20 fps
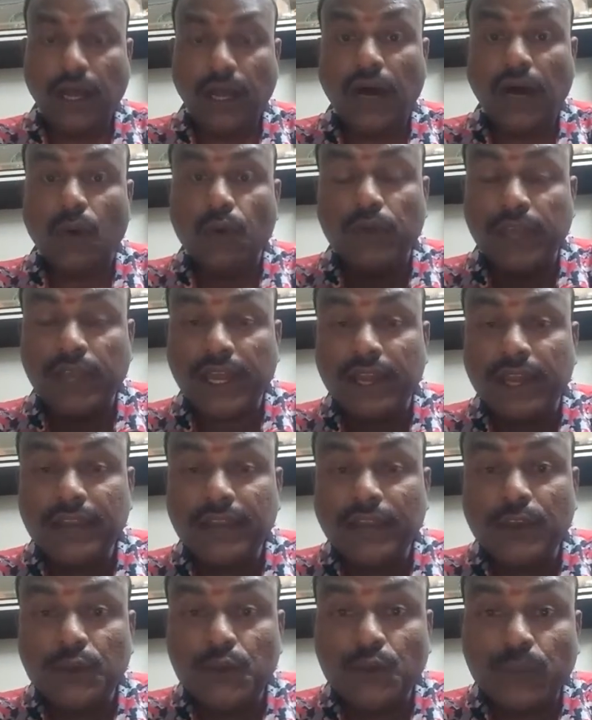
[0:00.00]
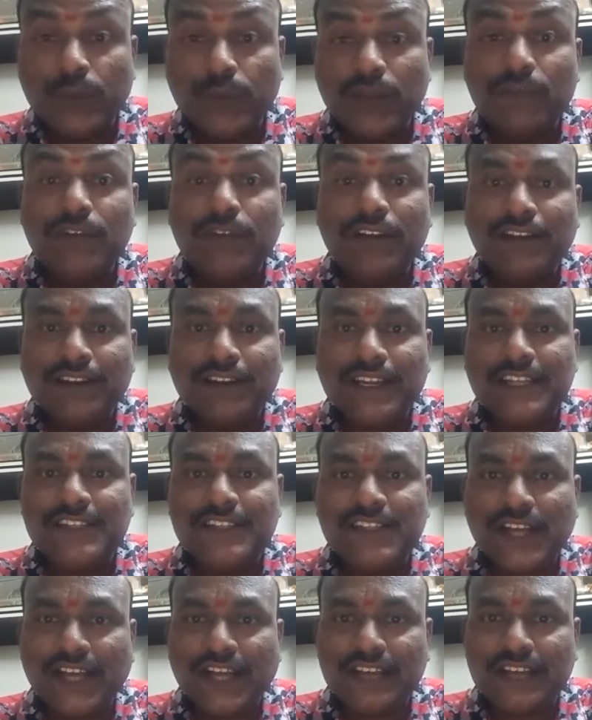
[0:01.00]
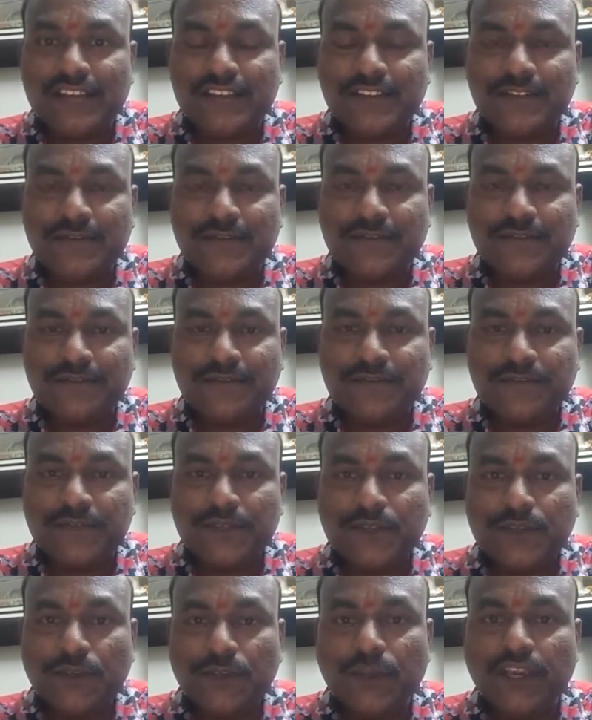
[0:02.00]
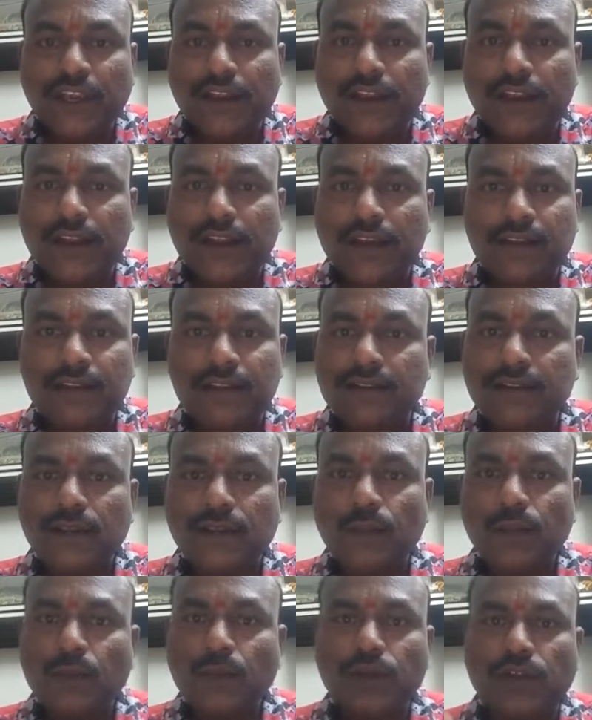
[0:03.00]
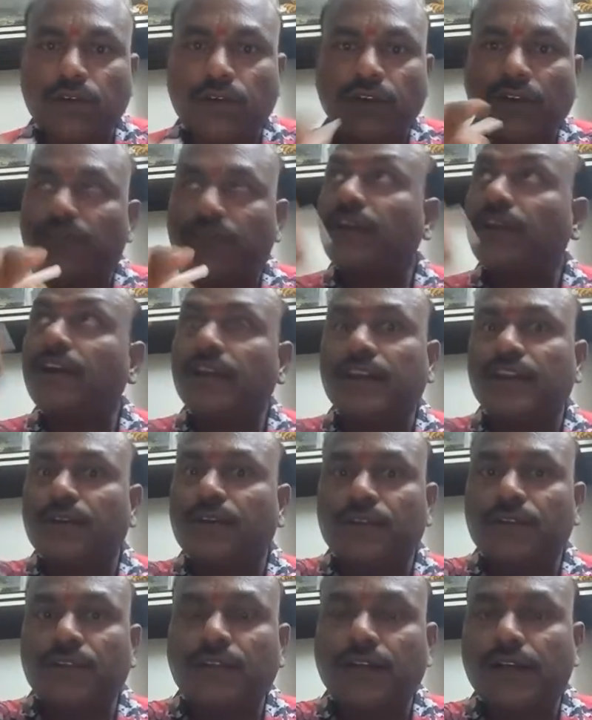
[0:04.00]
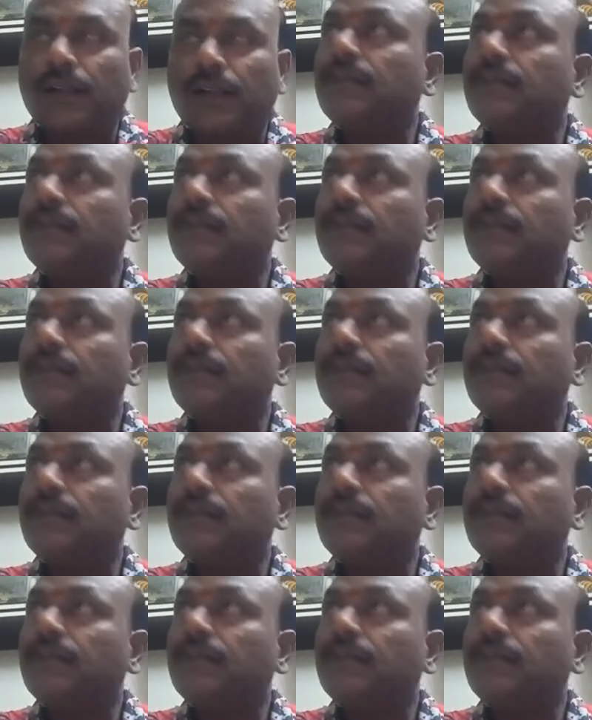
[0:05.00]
How can a human will recharge? We cannot put our finger into the,